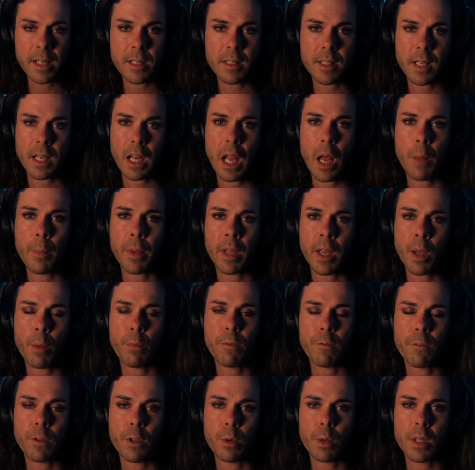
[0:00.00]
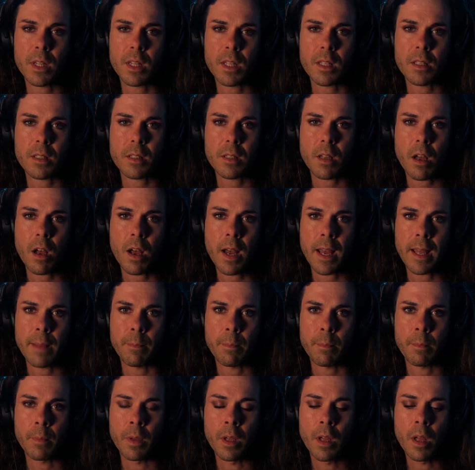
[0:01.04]
are coming up for you at this
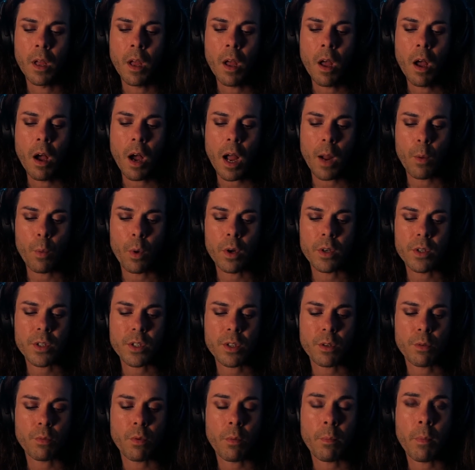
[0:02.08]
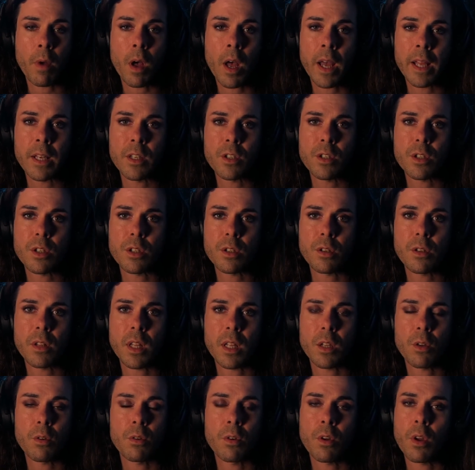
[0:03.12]
time, I want to remind you that
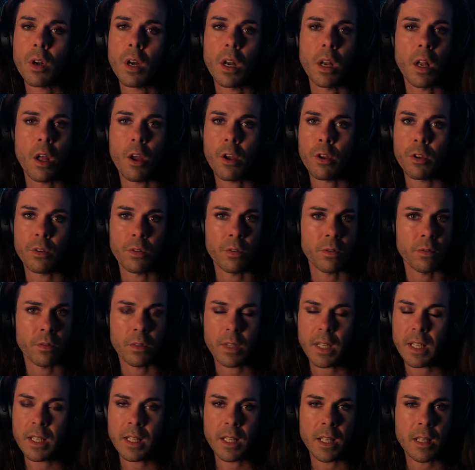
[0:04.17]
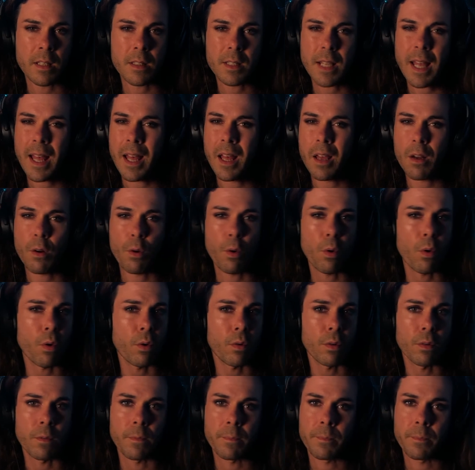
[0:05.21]
you're not alone in this at all.